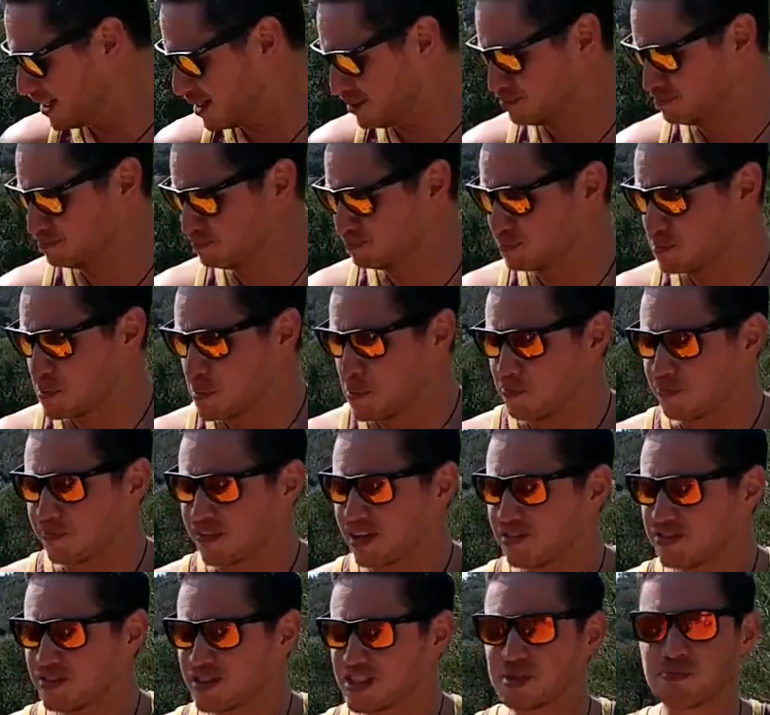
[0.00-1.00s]
um,
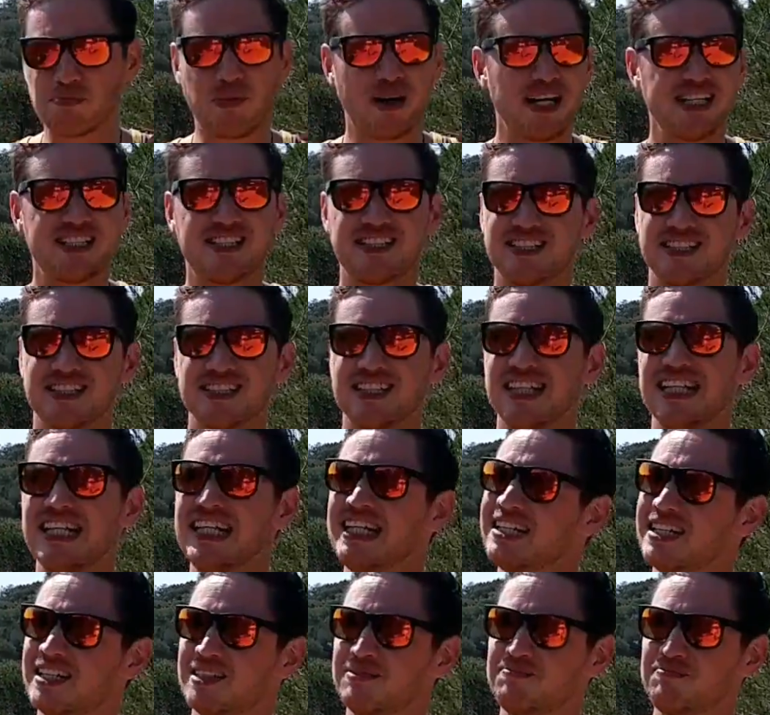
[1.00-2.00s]
the spice doesn't
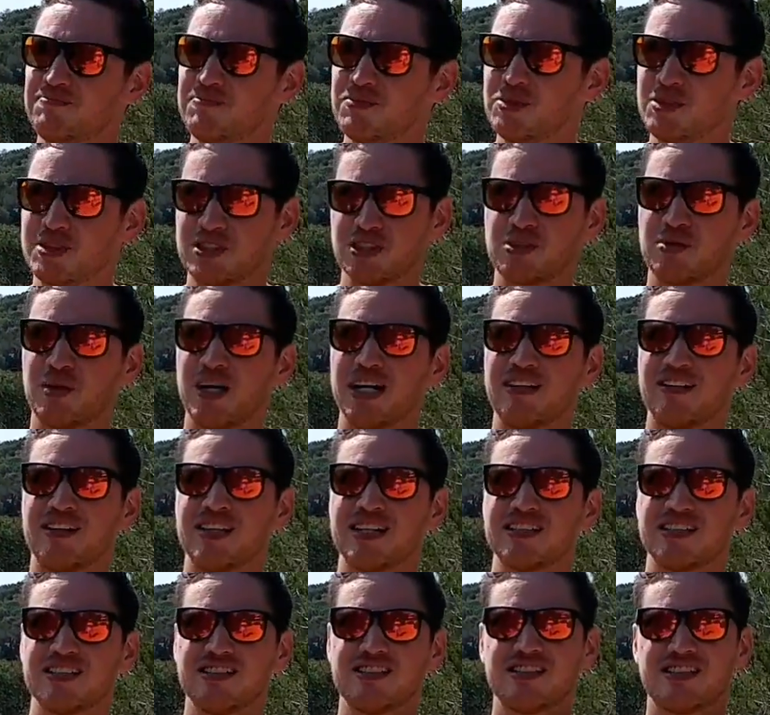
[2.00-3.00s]
linger, which is quite
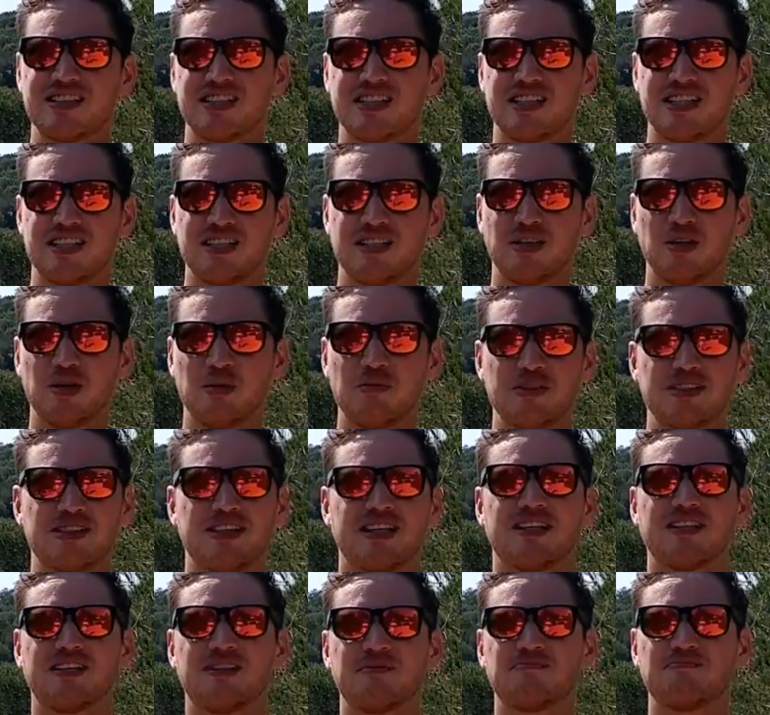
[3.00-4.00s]
nice. It's uh, almost
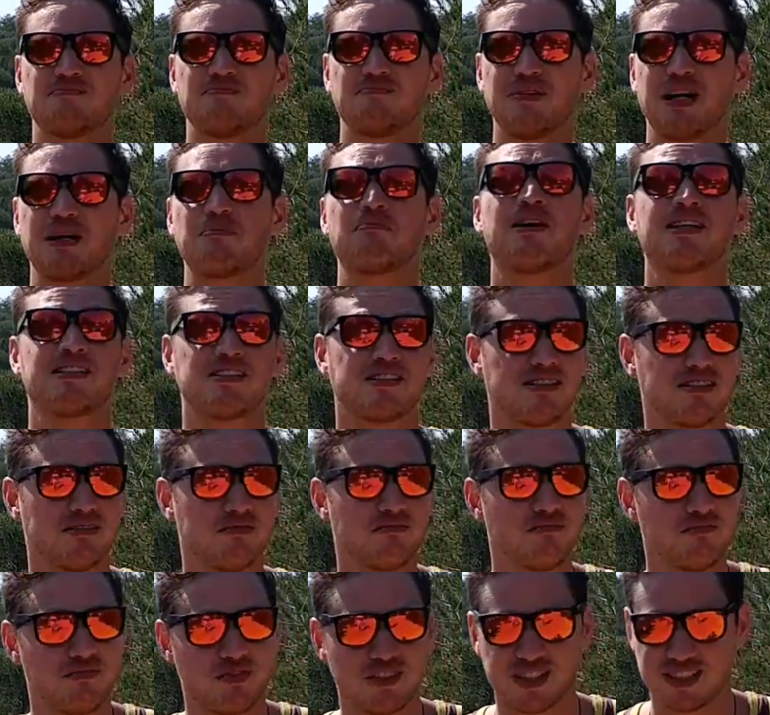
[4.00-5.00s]
like um, like mustard,
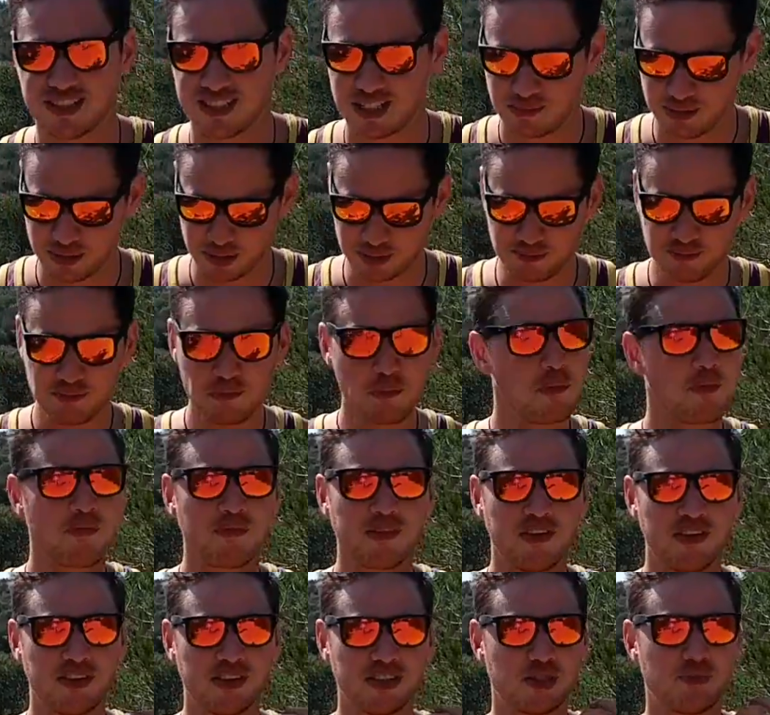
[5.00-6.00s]
for example.
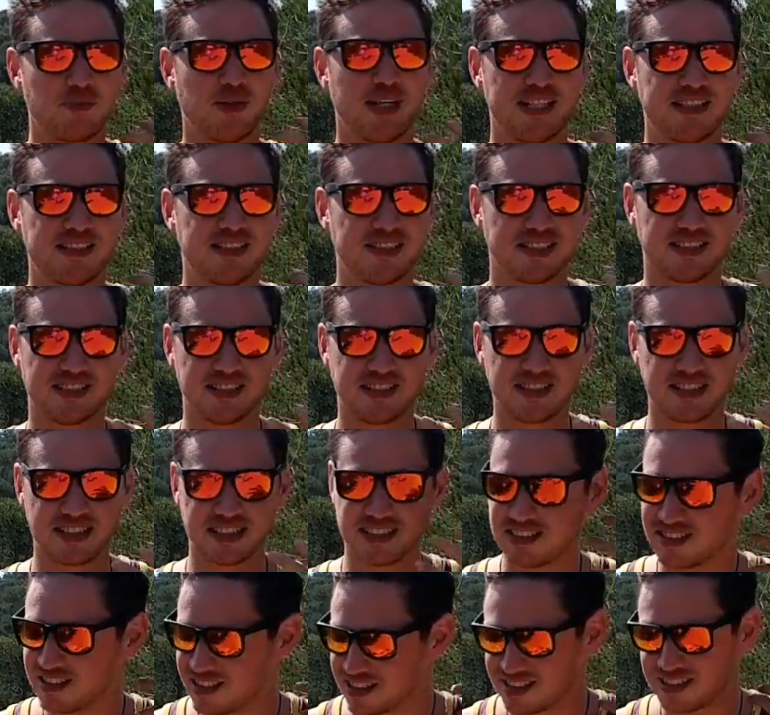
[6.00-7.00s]
The spice doesn't
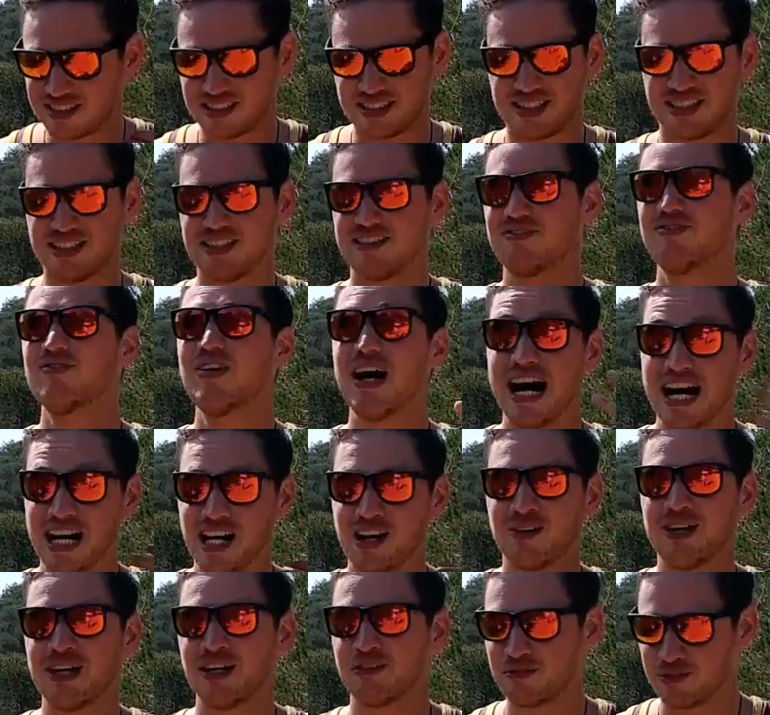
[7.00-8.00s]
doesn't just uh,
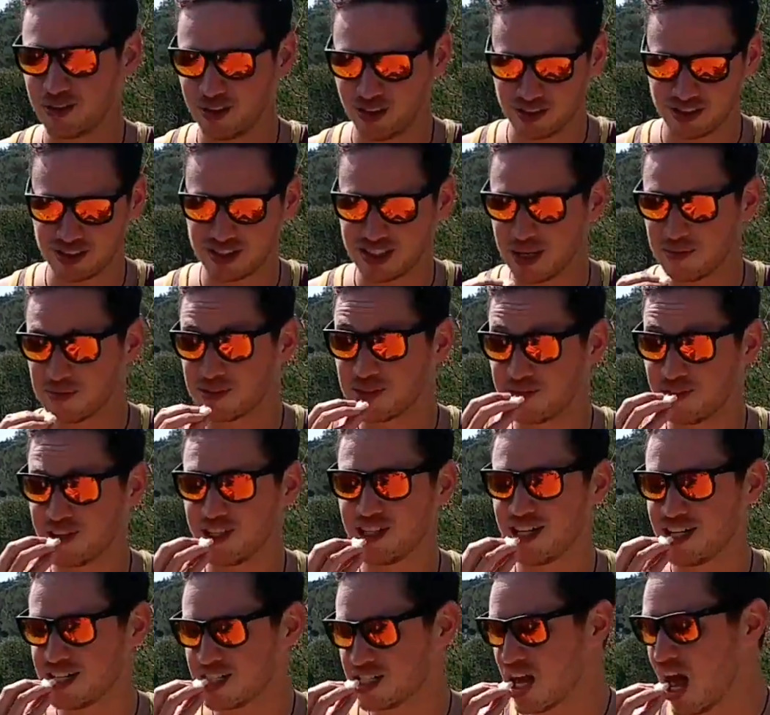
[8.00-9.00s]
hang around for a long time. It's
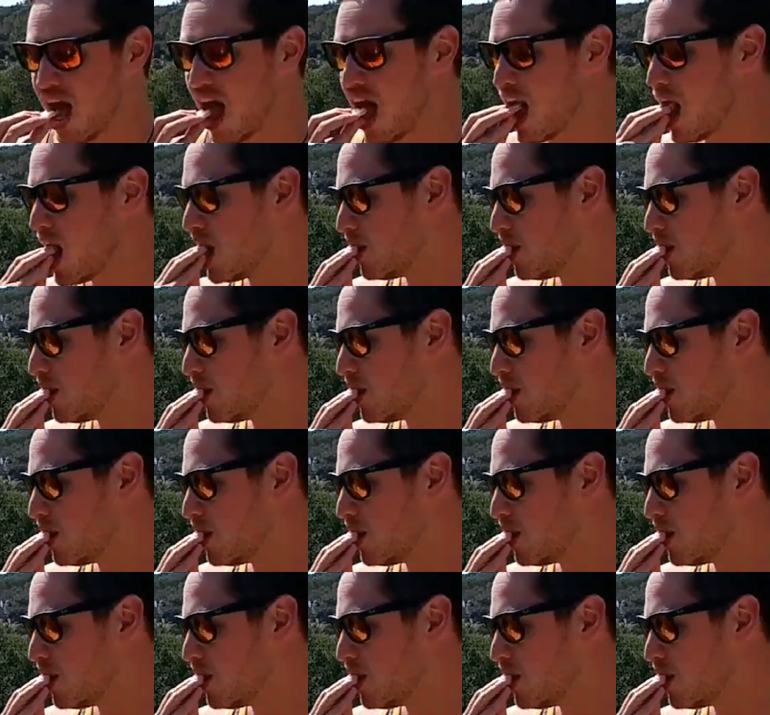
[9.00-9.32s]
very nice.